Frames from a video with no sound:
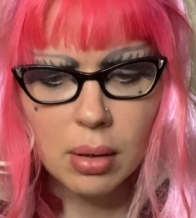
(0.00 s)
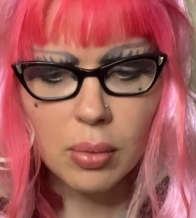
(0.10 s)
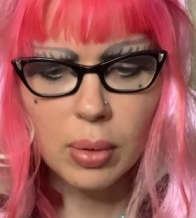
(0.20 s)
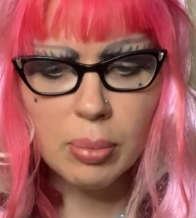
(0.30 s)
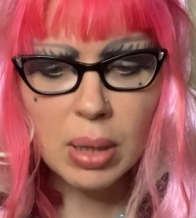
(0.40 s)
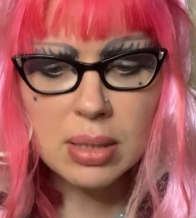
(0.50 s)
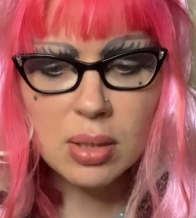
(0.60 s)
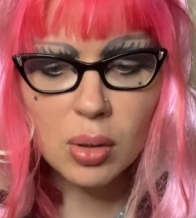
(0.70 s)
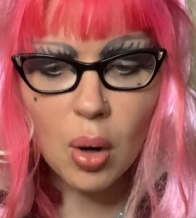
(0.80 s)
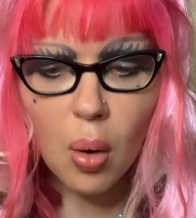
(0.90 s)
We
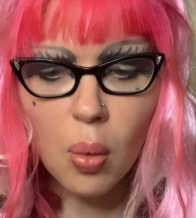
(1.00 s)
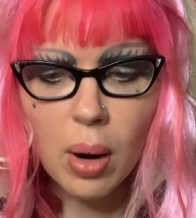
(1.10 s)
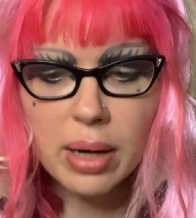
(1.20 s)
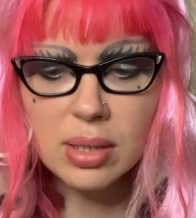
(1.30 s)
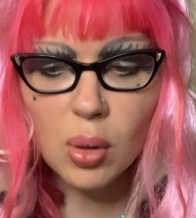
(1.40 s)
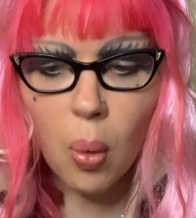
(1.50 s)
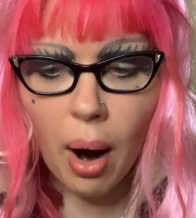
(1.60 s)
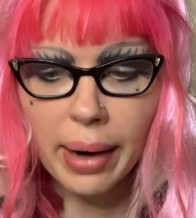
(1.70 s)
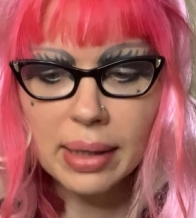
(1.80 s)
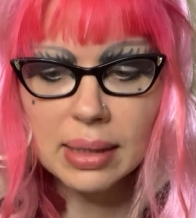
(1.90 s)
must go as
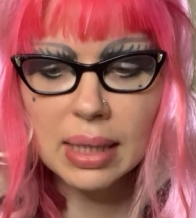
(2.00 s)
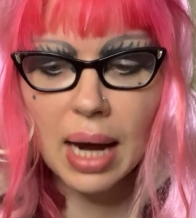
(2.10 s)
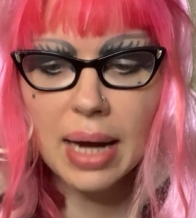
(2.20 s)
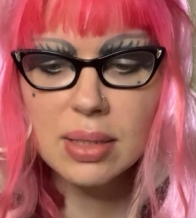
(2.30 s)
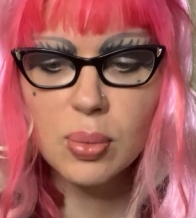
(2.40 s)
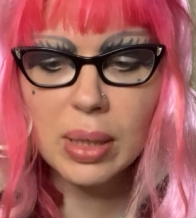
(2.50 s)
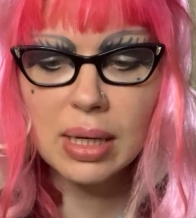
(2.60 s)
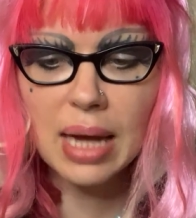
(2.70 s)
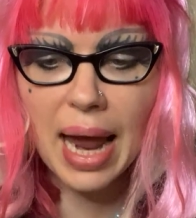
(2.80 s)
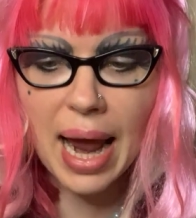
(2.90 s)
quietly as we
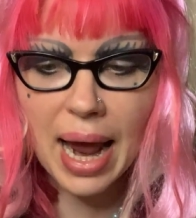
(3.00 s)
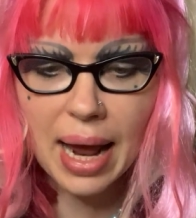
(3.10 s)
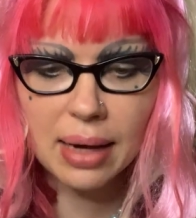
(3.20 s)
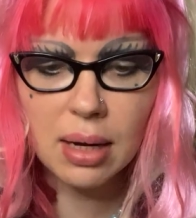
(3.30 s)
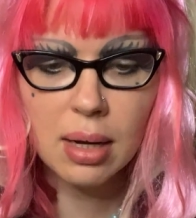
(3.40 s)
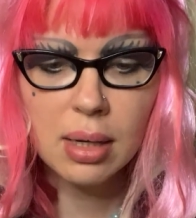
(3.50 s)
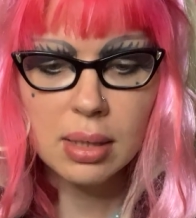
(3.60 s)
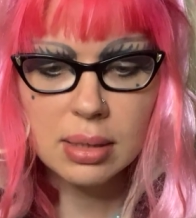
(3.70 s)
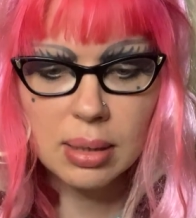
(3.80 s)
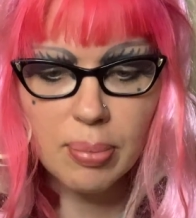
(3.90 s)
can,
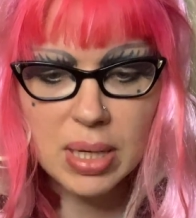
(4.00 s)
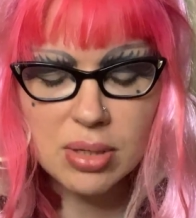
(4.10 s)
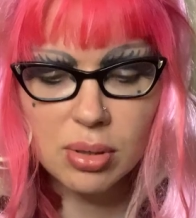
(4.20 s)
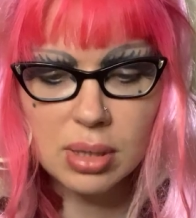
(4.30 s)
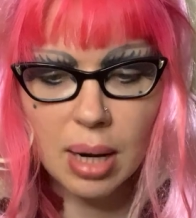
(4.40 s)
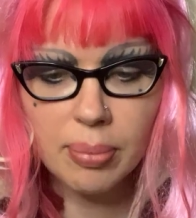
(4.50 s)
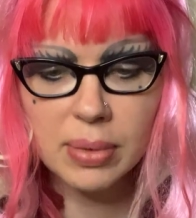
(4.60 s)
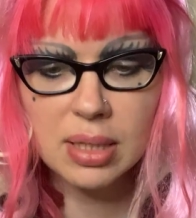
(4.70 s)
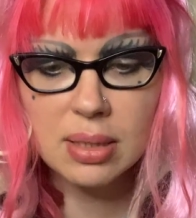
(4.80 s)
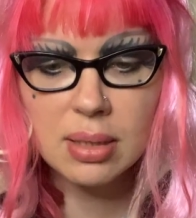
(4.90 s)
said Mr.
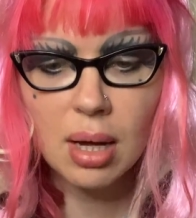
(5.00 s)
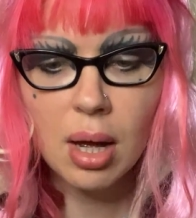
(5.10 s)
Tumnus.